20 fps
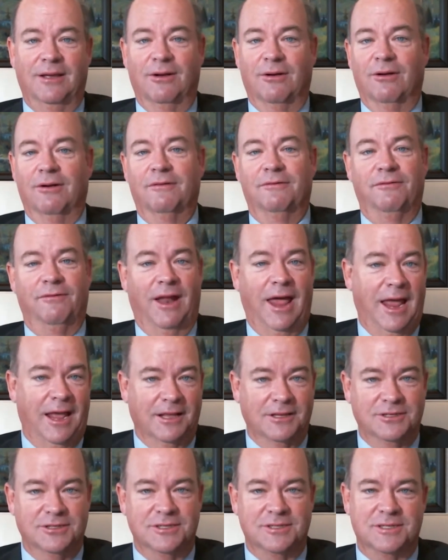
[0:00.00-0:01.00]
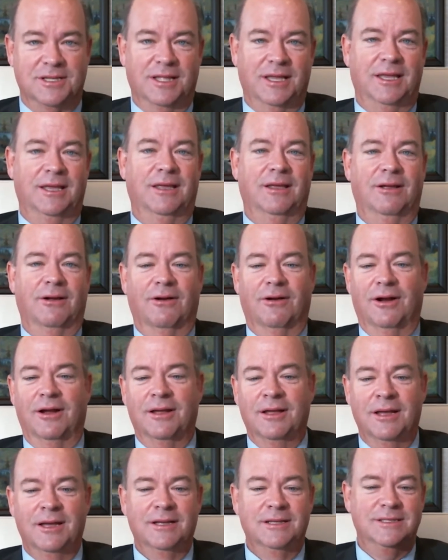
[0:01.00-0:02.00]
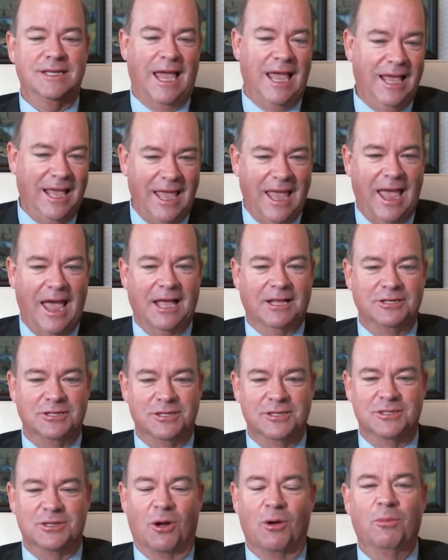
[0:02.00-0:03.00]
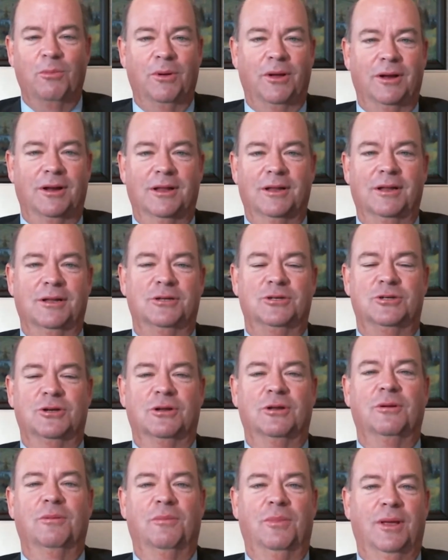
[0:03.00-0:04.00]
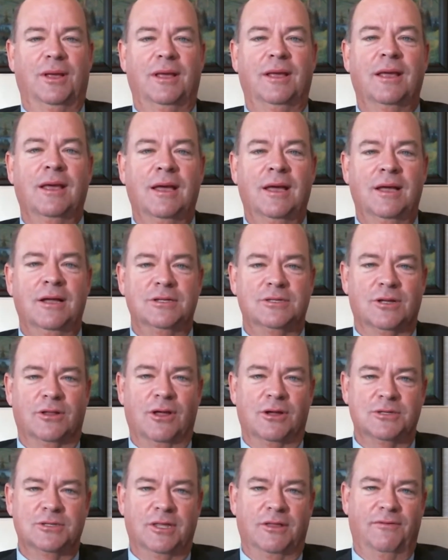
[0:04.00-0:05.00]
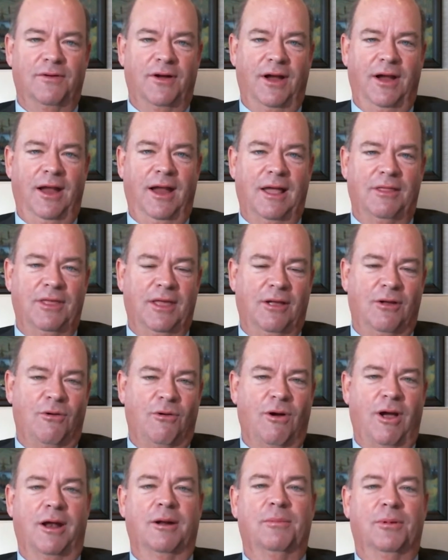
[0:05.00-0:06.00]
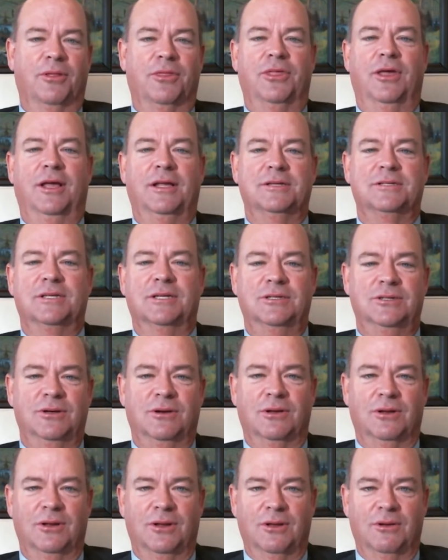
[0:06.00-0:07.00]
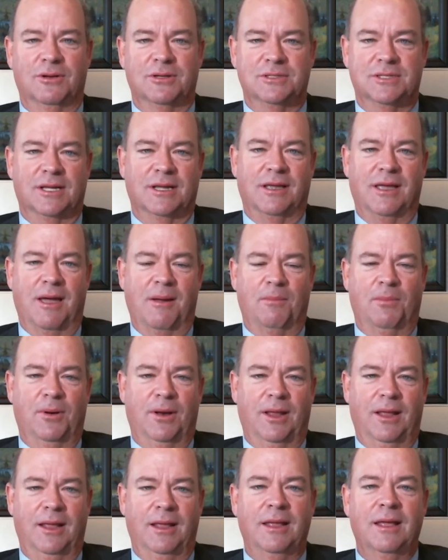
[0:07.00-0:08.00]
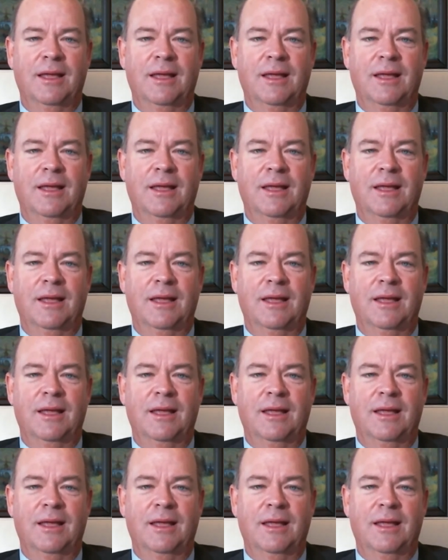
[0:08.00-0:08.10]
or a flange is leaking or a tank hatch is open and it shouldn't be. So those are the very, I think, credible things that you can do as a company